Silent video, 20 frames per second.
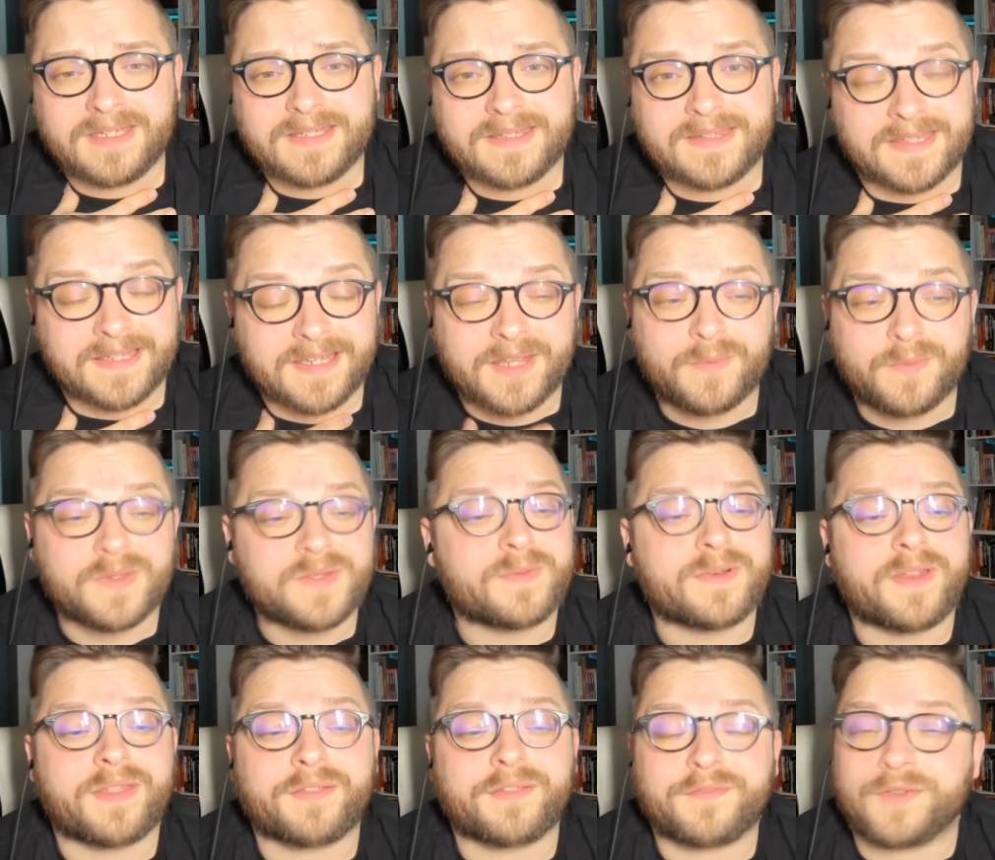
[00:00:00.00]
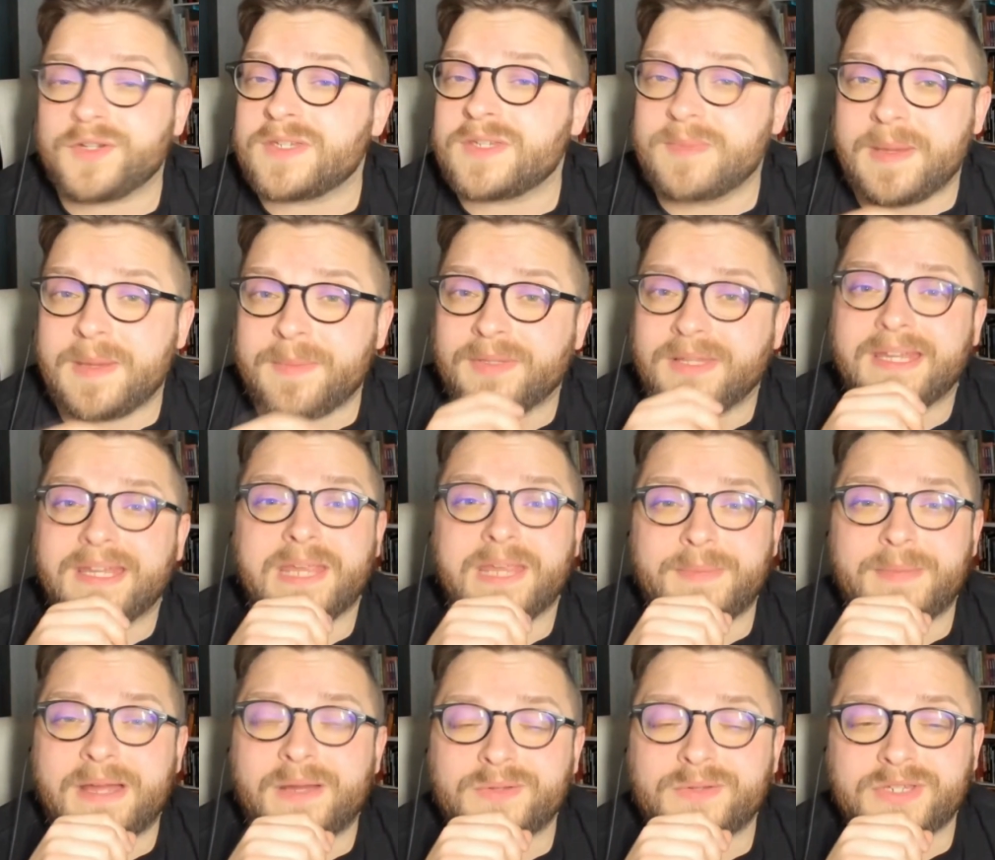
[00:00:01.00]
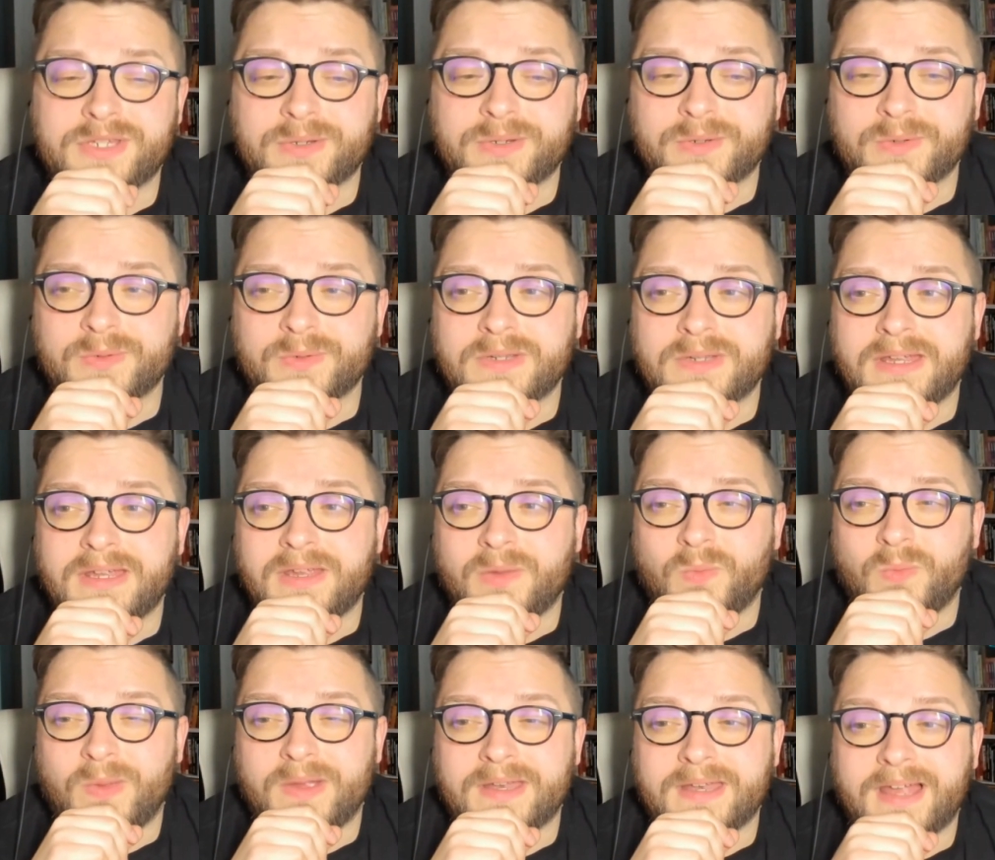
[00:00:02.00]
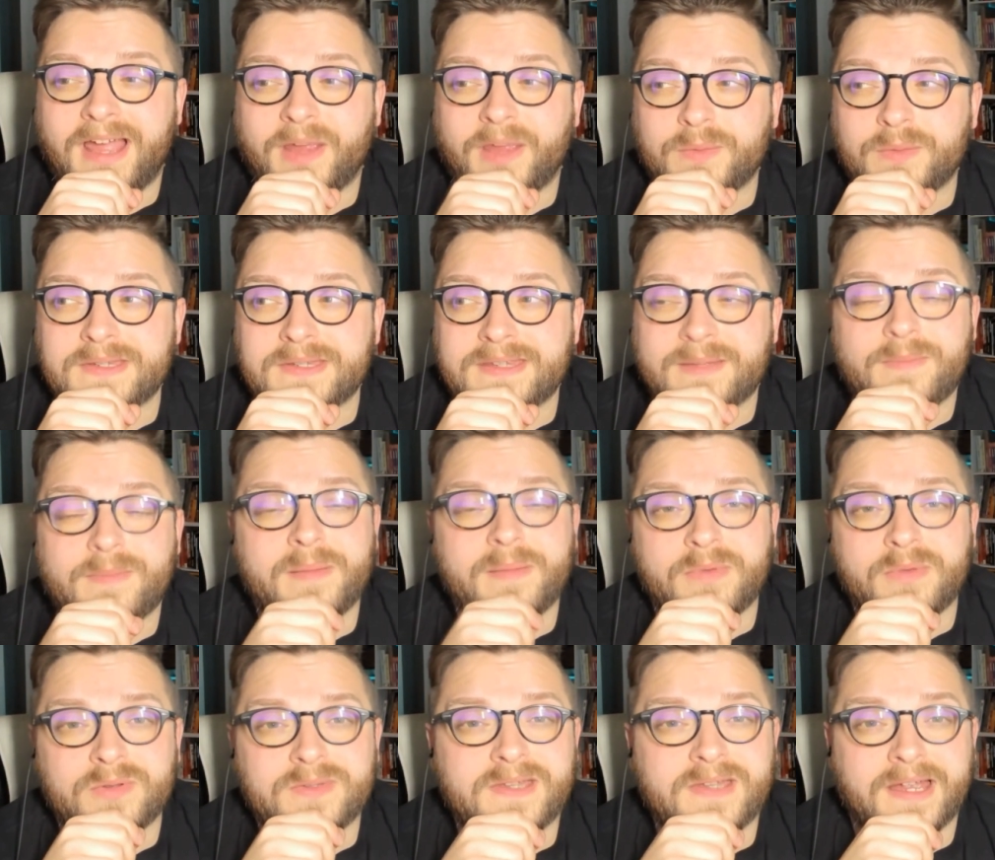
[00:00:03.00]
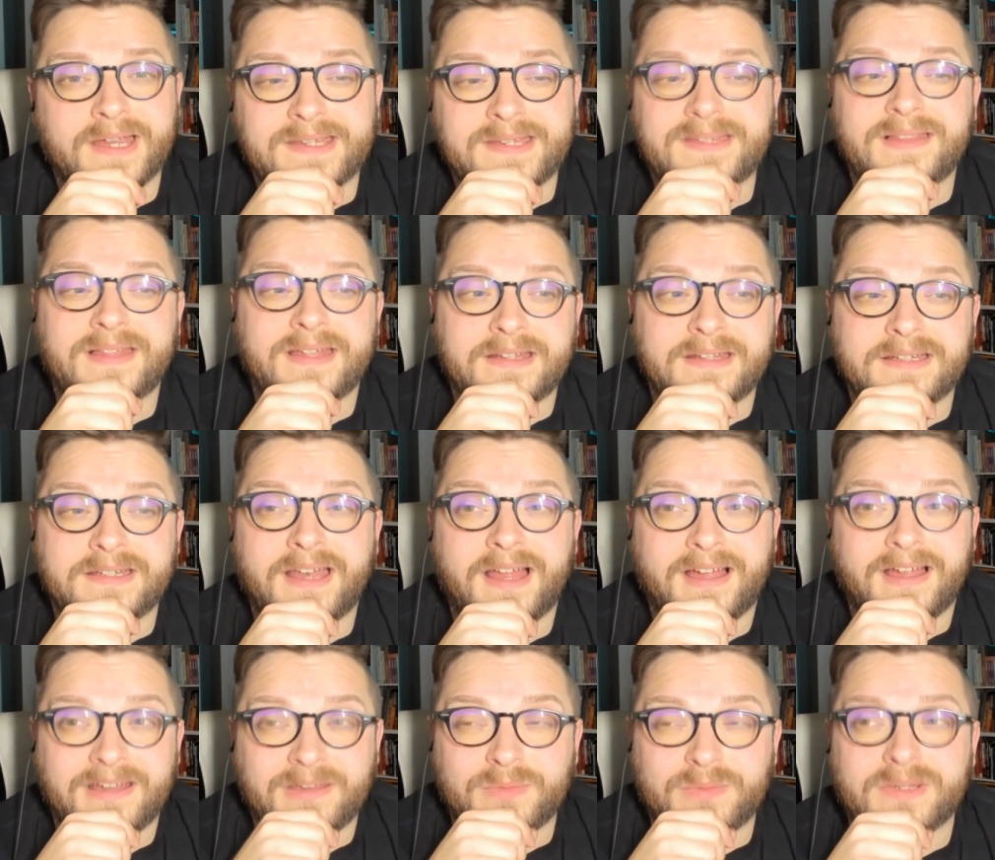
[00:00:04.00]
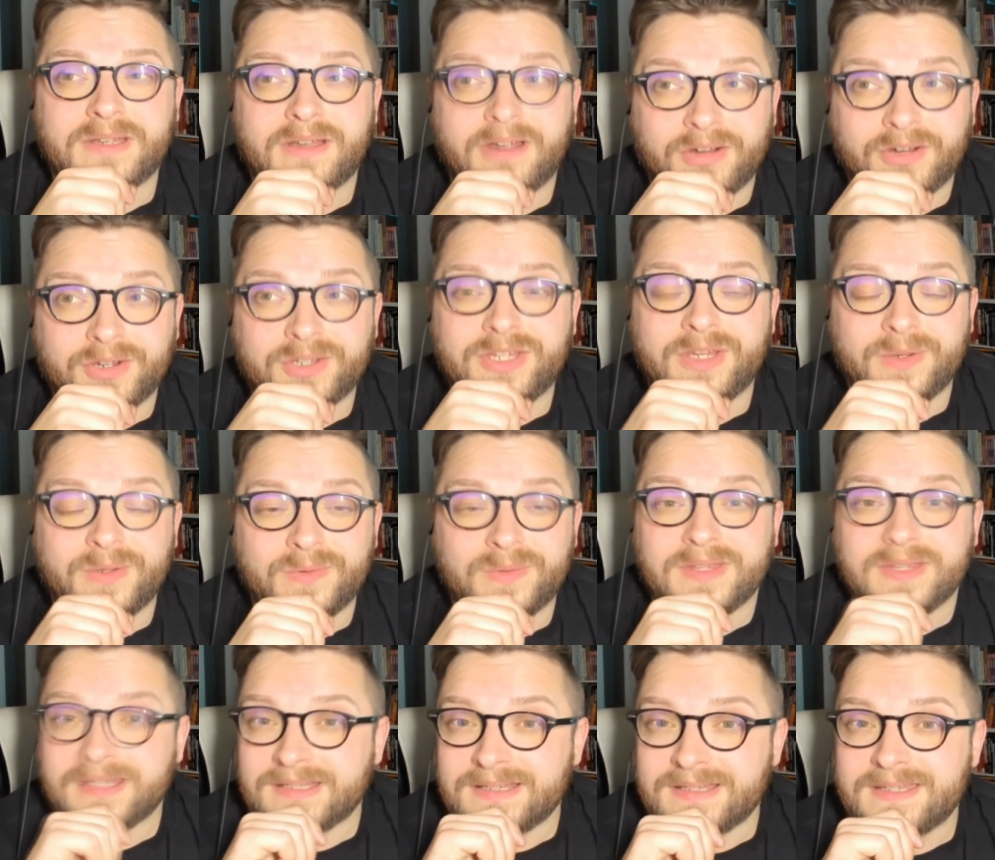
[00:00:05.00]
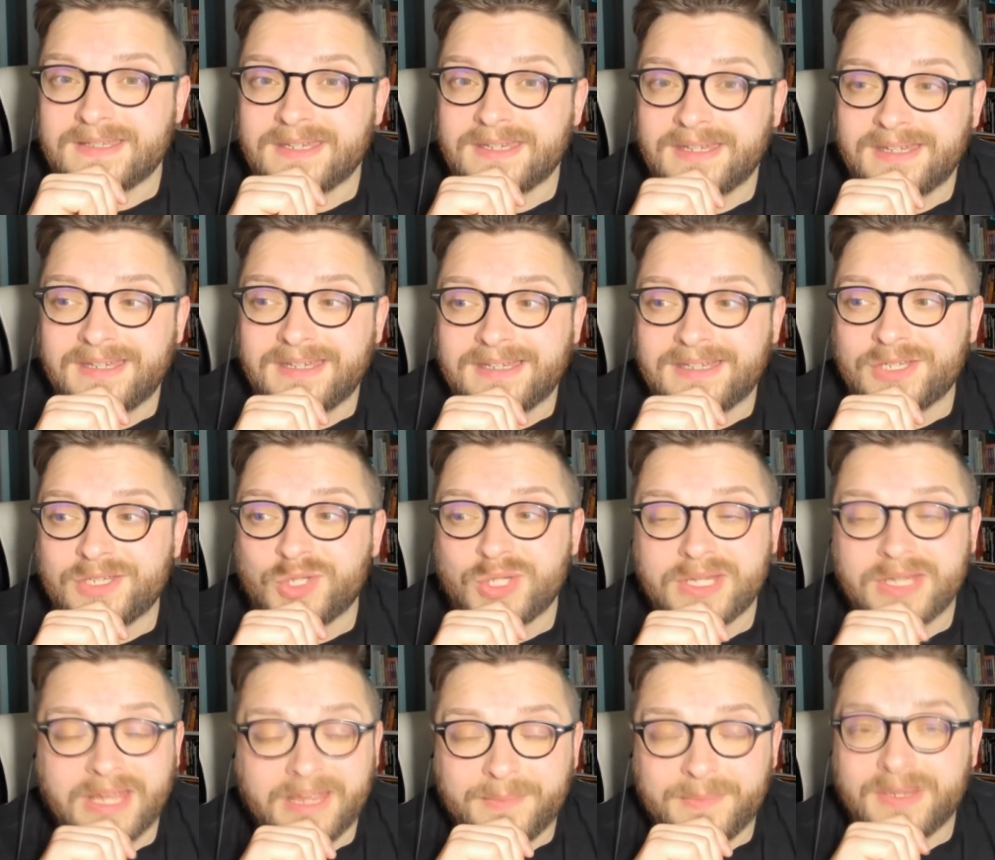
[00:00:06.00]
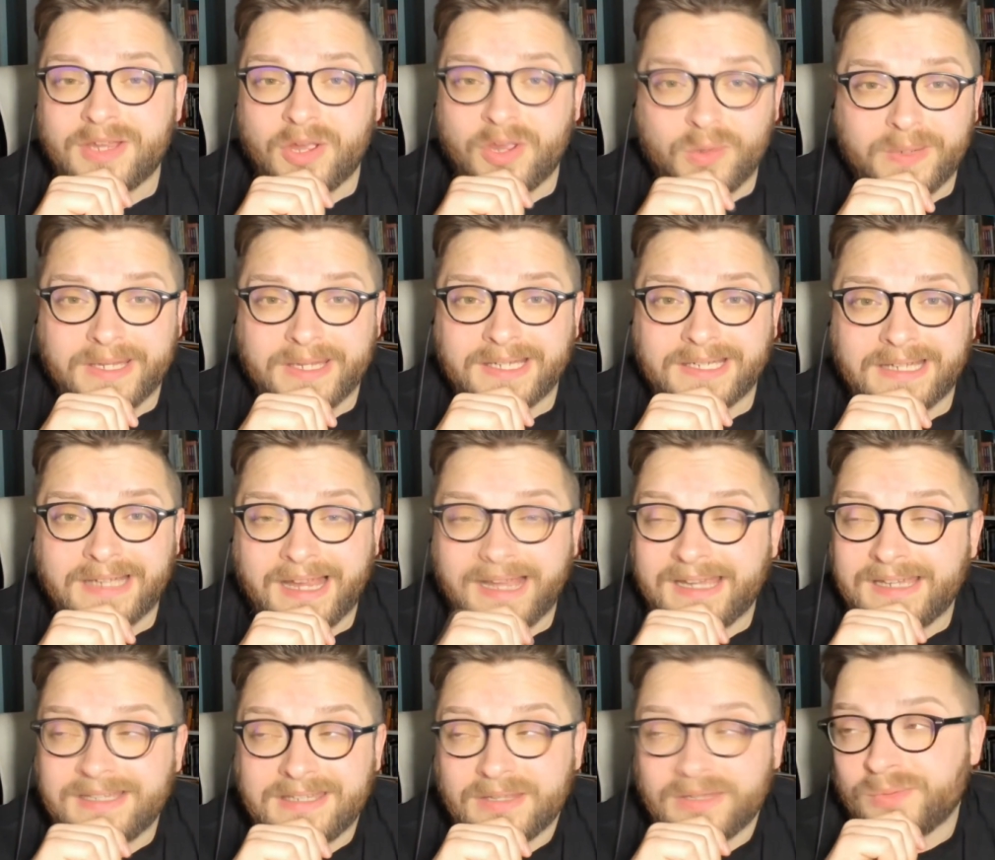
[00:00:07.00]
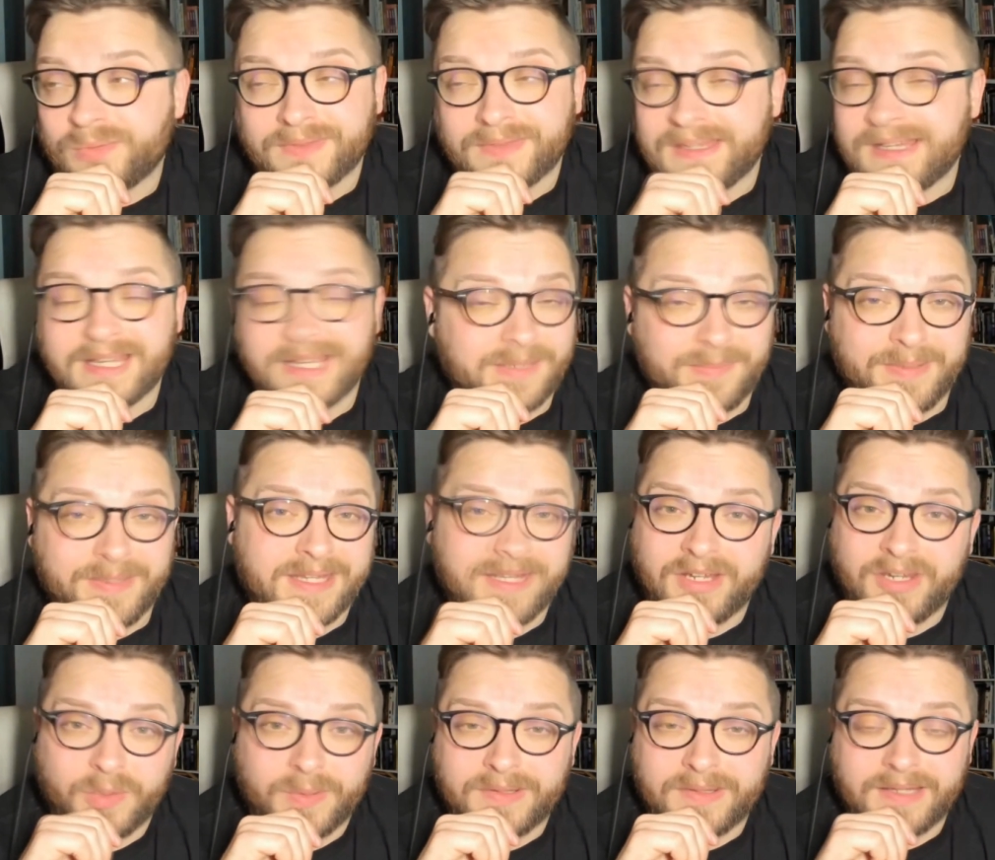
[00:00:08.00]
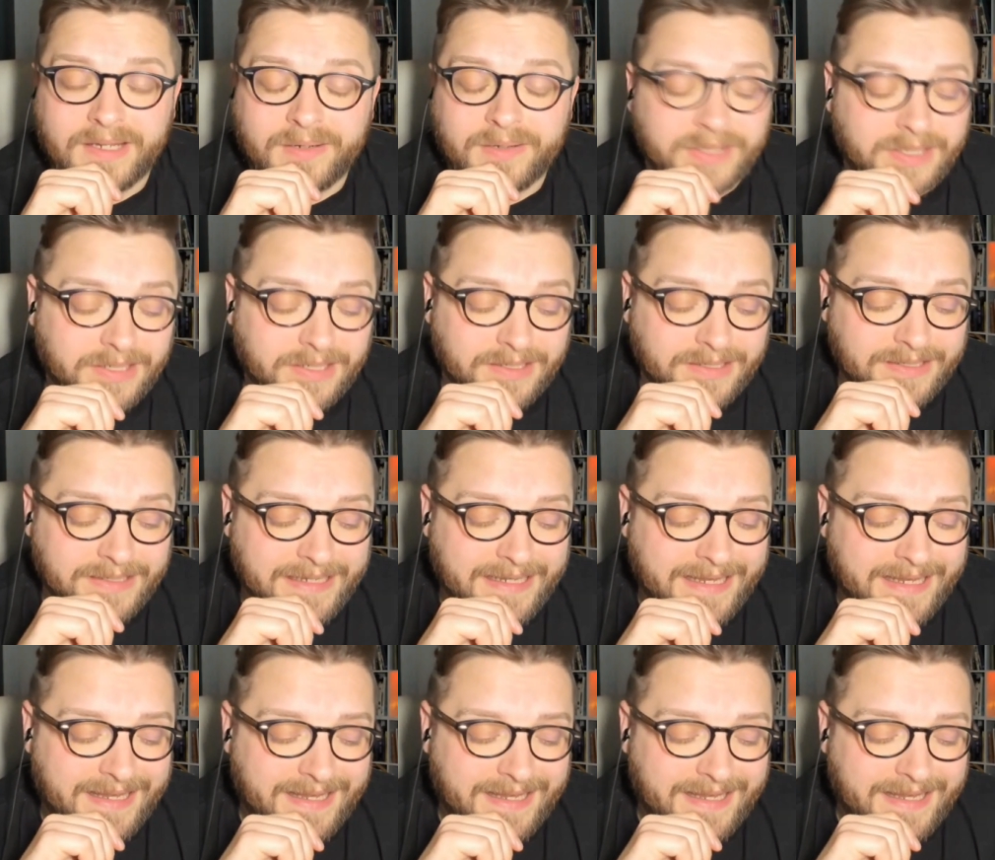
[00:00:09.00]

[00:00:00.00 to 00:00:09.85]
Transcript: Cyndi was one of the first people that came out to when I was at my most isolated, and I would argue that she kept me going. I don't think I'd be here without her.